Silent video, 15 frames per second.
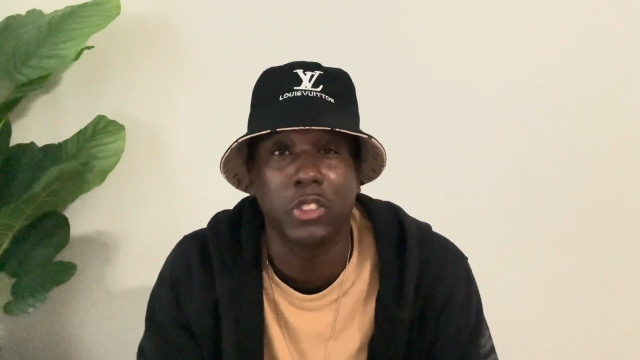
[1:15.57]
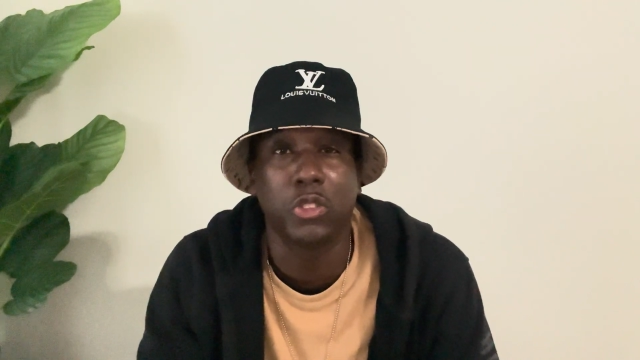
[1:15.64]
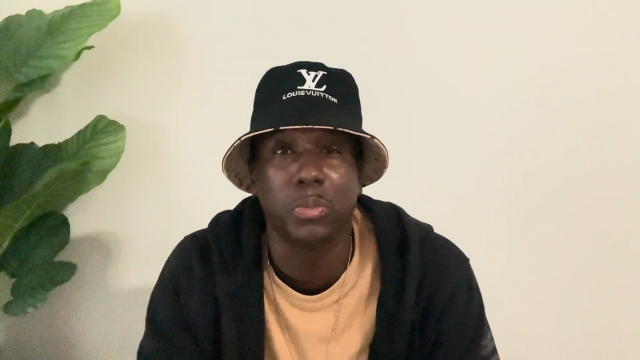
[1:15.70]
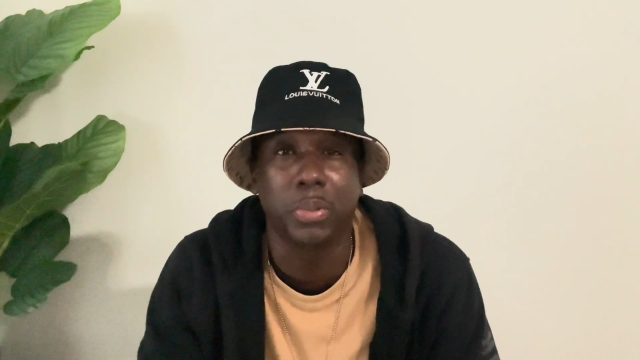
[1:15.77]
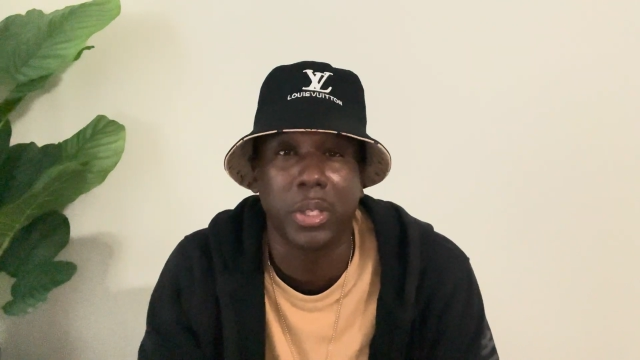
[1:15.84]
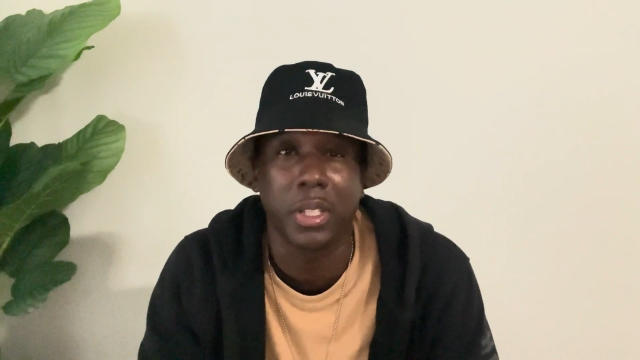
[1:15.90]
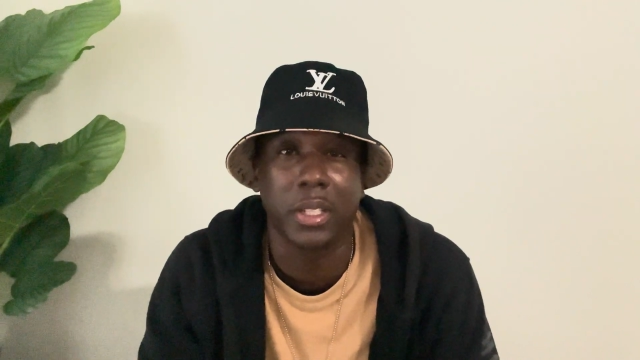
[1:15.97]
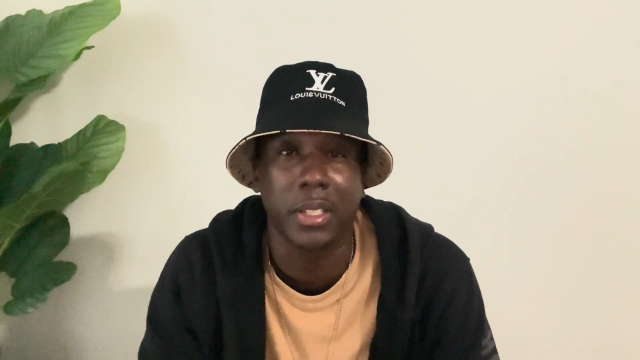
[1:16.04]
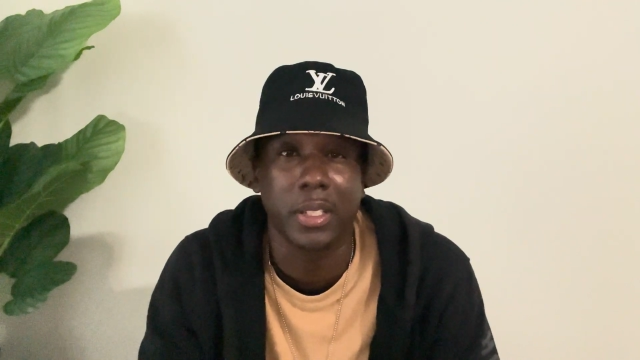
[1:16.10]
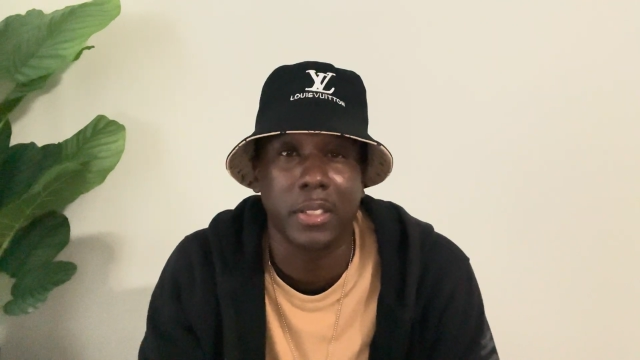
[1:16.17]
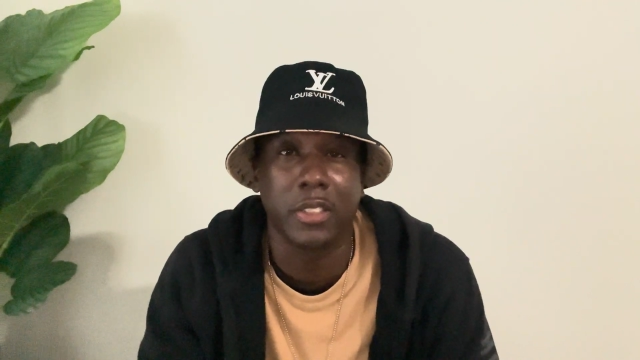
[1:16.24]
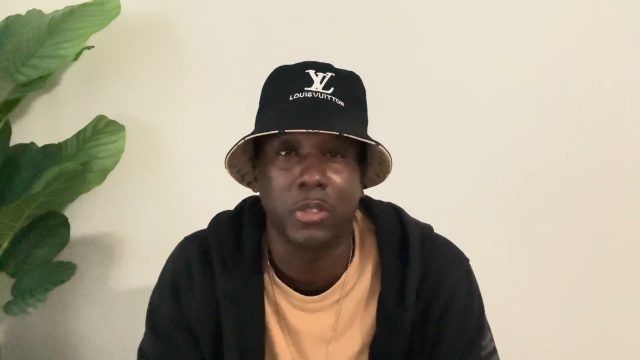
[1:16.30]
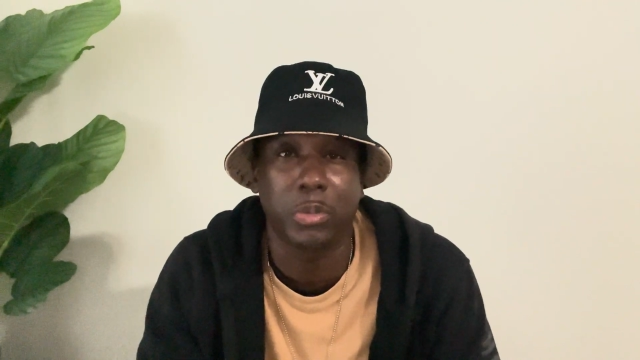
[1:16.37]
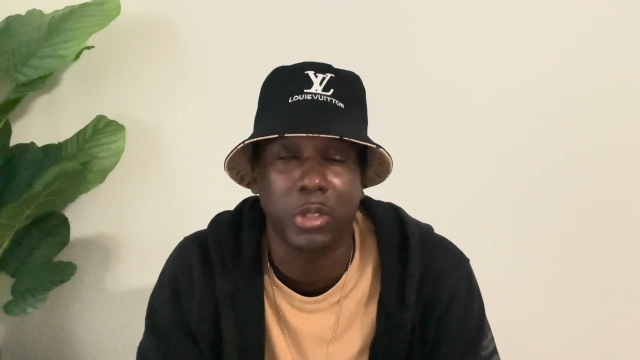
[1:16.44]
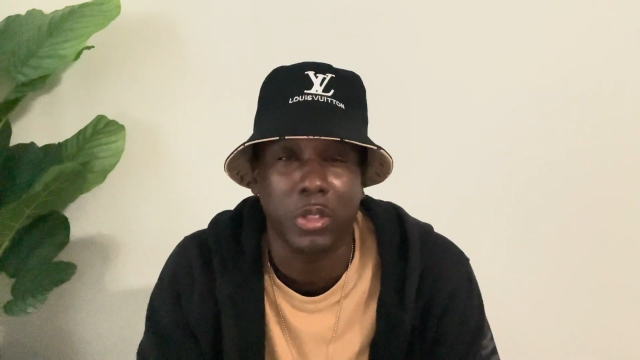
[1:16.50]
you put in
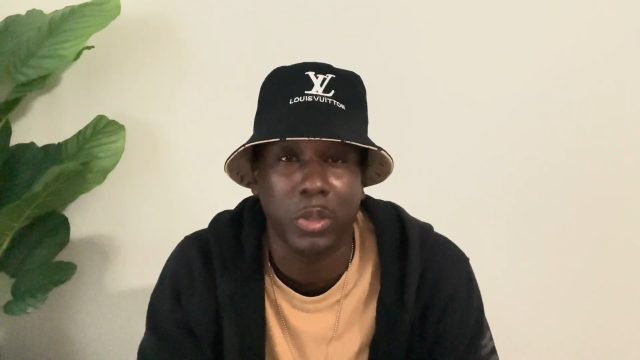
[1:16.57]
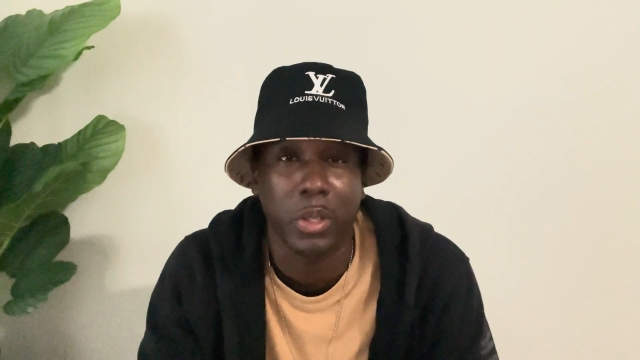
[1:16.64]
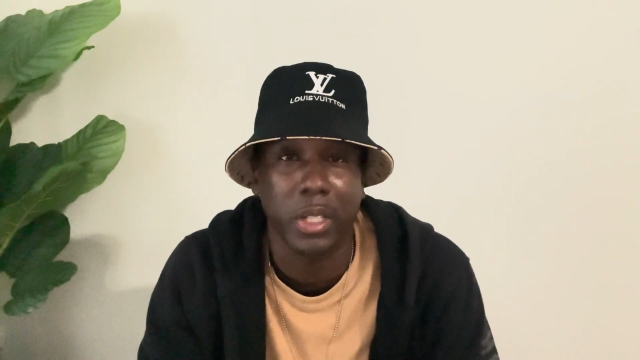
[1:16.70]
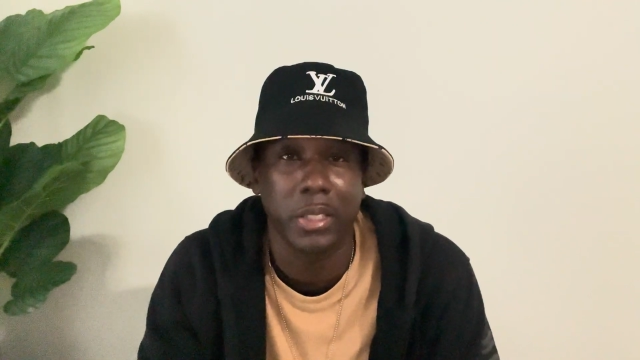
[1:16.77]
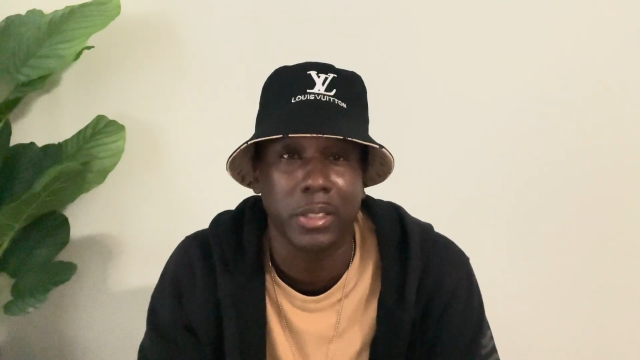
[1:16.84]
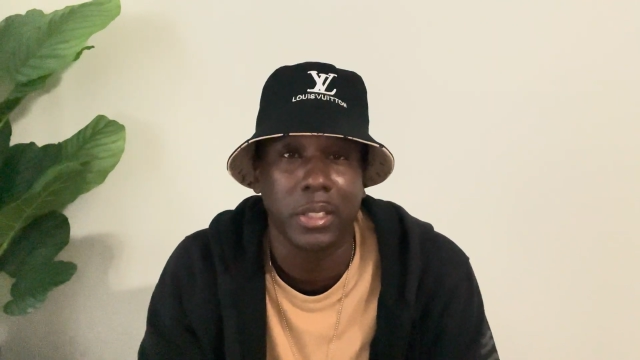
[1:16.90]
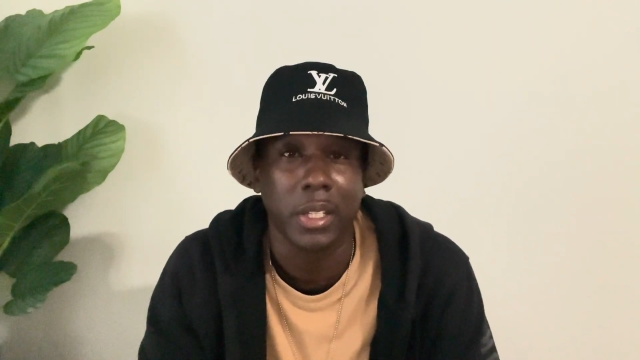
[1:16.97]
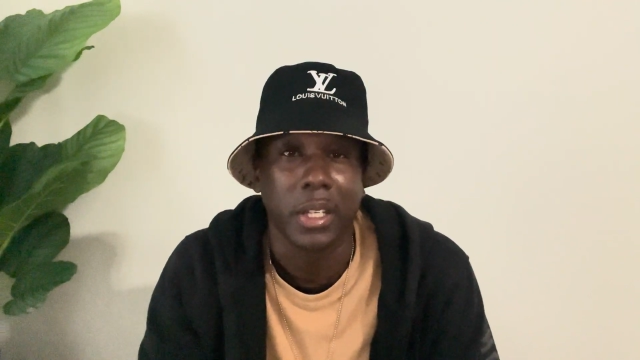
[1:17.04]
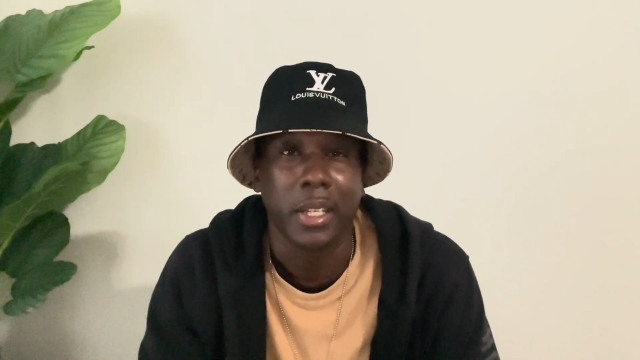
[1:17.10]
this request